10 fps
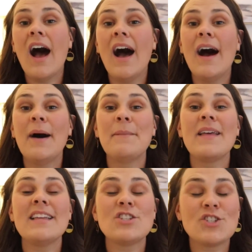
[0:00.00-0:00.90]
Um,
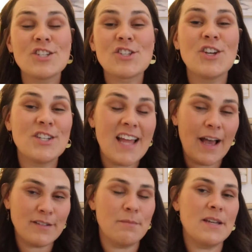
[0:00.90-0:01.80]
it's just good to
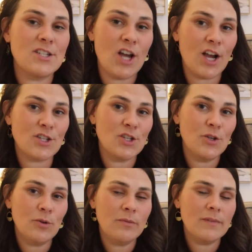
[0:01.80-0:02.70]
have somebody to talk
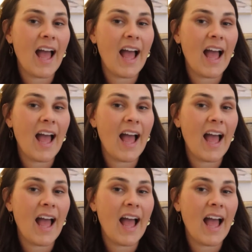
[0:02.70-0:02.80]
to.